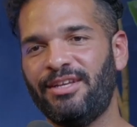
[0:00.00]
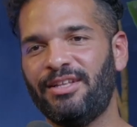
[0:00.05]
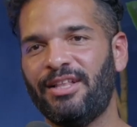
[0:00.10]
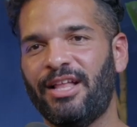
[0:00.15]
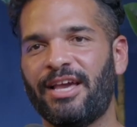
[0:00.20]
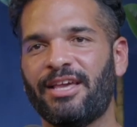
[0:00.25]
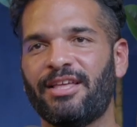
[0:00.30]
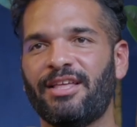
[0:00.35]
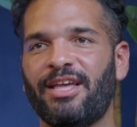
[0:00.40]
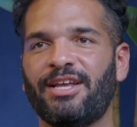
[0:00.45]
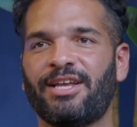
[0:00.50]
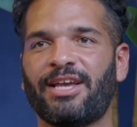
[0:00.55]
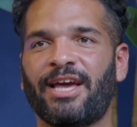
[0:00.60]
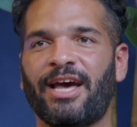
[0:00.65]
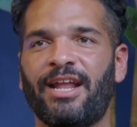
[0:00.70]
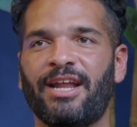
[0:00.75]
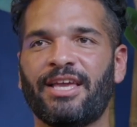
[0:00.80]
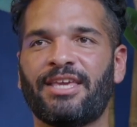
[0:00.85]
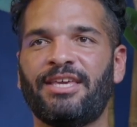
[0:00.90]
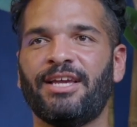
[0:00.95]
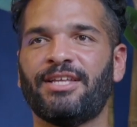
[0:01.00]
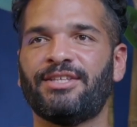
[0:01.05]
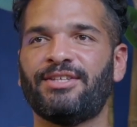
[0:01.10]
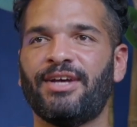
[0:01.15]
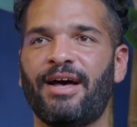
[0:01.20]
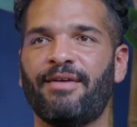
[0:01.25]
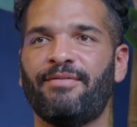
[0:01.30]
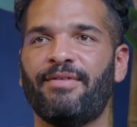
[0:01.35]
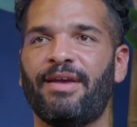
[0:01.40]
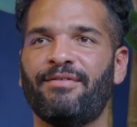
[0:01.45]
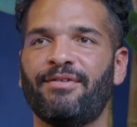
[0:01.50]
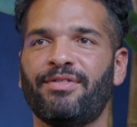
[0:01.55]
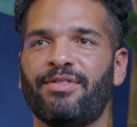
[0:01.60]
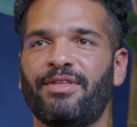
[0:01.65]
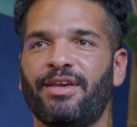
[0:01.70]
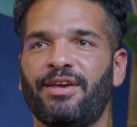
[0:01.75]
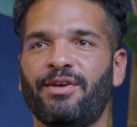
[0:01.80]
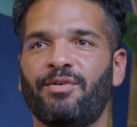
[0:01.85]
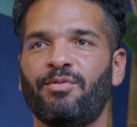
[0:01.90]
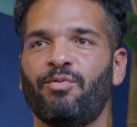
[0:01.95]
like it kind of kicked off
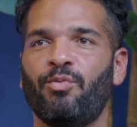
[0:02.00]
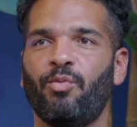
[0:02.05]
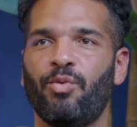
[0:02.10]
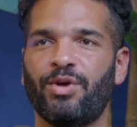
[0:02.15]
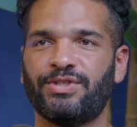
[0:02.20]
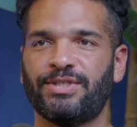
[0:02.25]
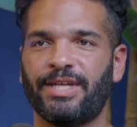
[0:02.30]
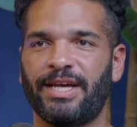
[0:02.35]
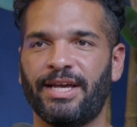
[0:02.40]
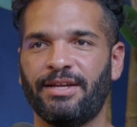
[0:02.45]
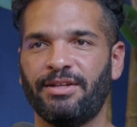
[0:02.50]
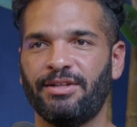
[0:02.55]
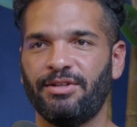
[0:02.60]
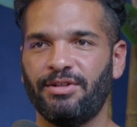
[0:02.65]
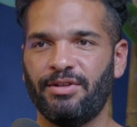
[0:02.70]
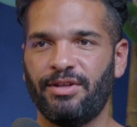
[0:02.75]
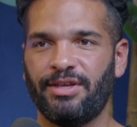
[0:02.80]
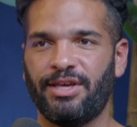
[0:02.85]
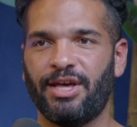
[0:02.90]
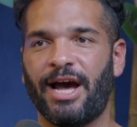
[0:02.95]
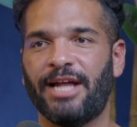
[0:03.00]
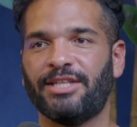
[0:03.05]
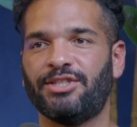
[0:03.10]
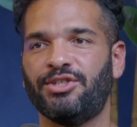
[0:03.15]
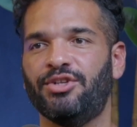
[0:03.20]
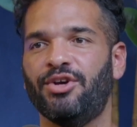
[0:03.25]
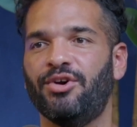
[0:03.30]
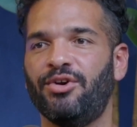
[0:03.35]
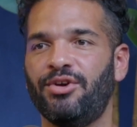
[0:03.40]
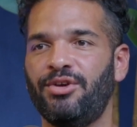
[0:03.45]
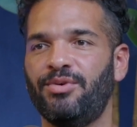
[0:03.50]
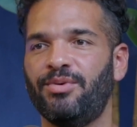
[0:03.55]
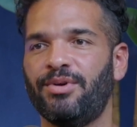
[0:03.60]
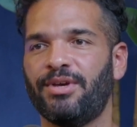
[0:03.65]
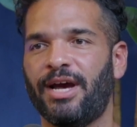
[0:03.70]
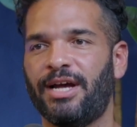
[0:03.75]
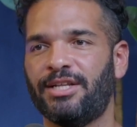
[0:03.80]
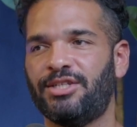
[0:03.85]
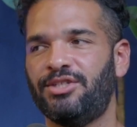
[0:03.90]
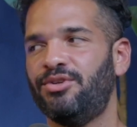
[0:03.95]
everything once I got to know you and
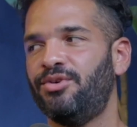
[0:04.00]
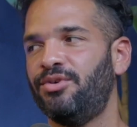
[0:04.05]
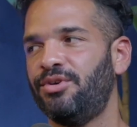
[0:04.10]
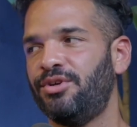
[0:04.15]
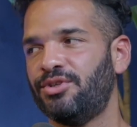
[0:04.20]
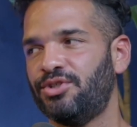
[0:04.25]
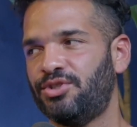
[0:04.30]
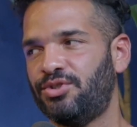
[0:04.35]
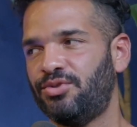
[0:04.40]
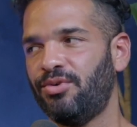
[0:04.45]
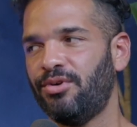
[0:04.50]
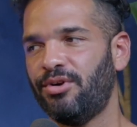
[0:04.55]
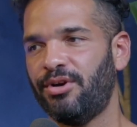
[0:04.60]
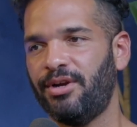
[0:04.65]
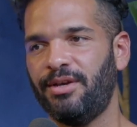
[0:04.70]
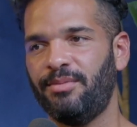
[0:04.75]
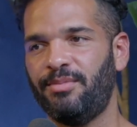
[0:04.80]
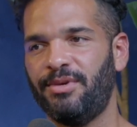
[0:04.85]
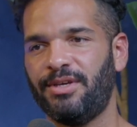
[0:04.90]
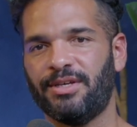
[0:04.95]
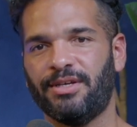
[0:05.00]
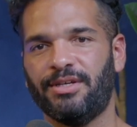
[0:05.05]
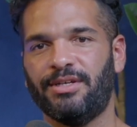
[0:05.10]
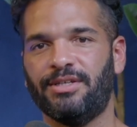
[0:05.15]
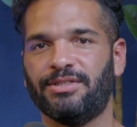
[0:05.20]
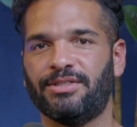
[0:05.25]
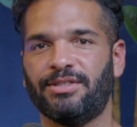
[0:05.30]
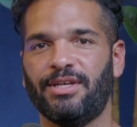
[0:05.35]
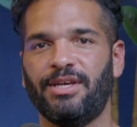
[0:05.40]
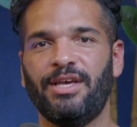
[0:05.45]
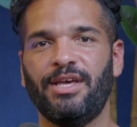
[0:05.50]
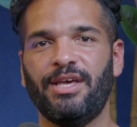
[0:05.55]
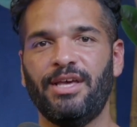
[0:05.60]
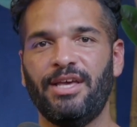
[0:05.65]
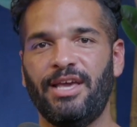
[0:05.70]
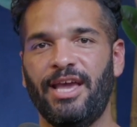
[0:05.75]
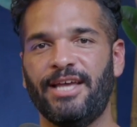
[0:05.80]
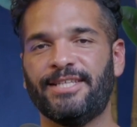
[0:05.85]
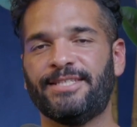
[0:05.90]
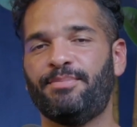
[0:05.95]
got to know your story, because
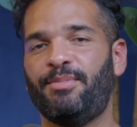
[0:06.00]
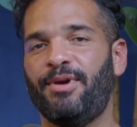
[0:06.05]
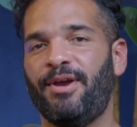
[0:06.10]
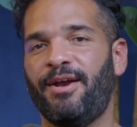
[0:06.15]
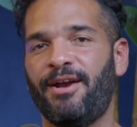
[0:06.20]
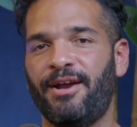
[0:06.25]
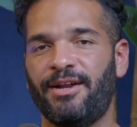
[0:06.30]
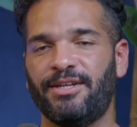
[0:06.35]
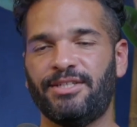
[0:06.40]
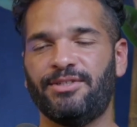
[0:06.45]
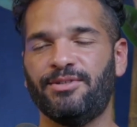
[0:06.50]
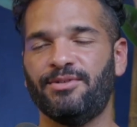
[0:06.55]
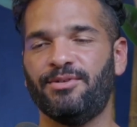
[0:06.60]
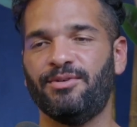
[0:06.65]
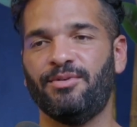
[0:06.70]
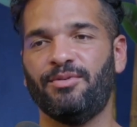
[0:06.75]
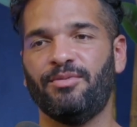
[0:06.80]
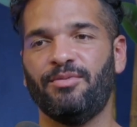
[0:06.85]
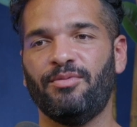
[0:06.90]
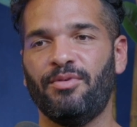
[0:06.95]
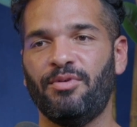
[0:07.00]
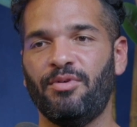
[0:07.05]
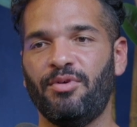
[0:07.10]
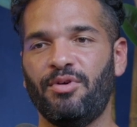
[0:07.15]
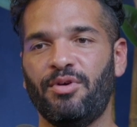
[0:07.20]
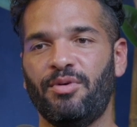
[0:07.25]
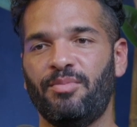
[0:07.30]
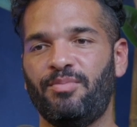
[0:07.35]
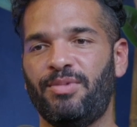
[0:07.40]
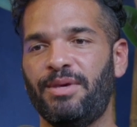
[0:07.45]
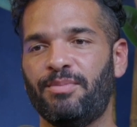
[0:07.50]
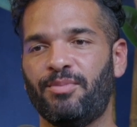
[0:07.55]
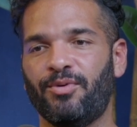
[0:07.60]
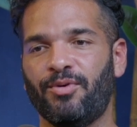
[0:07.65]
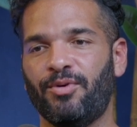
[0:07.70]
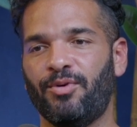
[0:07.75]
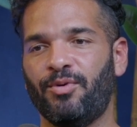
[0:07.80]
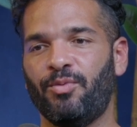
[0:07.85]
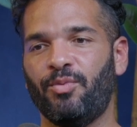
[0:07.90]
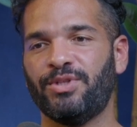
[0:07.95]
it's apparent to
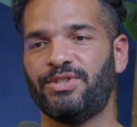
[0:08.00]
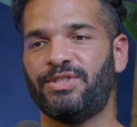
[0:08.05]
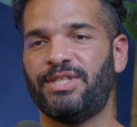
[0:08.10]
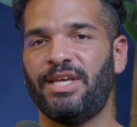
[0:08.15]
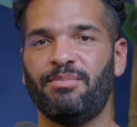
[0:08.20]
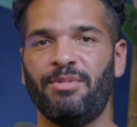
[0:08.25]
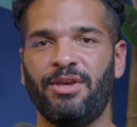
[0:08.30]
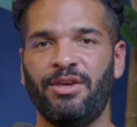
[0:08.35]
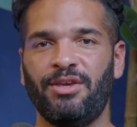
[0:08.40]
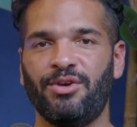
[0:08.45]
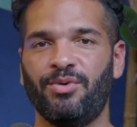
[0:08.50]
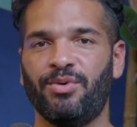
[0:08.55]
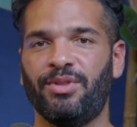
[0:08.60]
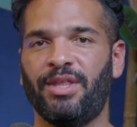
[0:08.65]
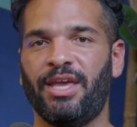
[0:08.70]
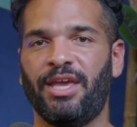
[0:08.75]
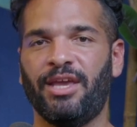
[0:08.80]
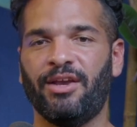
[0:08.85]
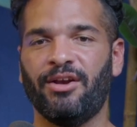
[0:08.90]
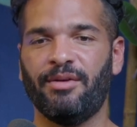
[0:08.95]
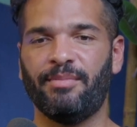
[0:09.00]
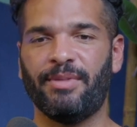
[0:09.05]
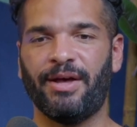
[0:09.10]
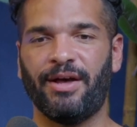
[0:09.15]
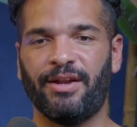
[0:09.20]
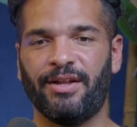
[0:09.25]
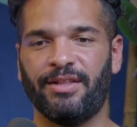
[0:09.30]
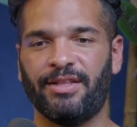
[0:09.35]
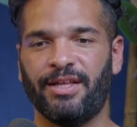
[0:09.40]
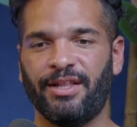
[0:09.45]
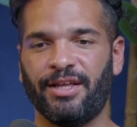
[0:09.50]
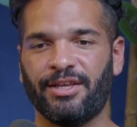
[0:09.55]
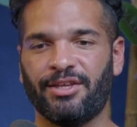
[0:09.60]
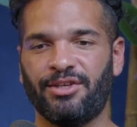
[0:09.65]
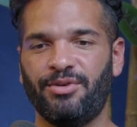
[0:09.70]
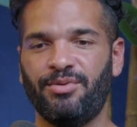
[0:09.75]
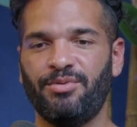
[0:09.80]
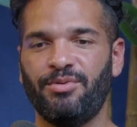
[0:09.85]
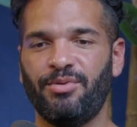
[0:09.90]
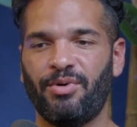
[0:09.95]
people once they meet you and they hear about it that like
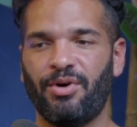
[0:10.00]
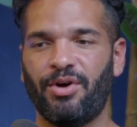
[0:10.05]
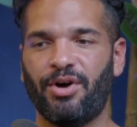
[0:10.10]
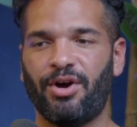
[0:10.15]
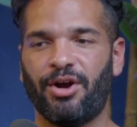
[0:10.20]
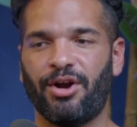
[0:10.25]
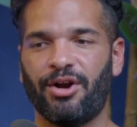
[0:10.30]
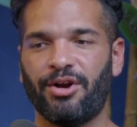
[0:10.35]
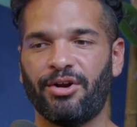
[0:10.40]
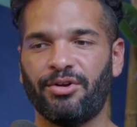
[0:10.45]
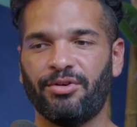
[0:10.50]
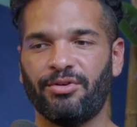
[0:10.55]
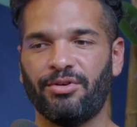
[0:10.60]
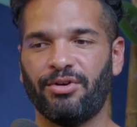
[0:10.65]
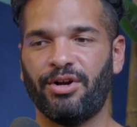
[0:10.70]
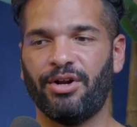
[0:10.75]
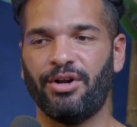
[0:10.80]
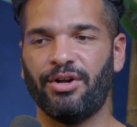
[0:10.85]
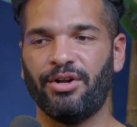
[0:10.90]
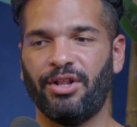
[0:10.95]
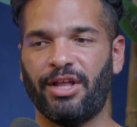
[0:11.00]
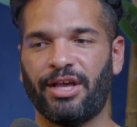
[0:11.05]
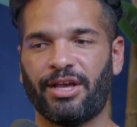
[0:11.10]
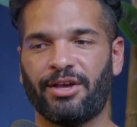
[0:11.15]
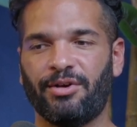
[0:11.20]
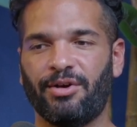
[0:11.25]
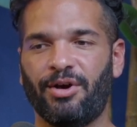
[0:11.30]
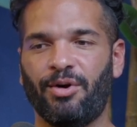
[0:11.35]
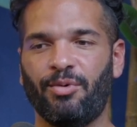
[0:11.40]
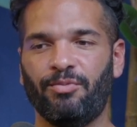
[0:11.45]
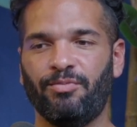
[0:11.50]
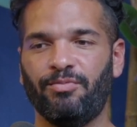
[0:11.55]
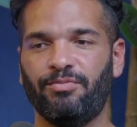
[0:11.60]
you are like a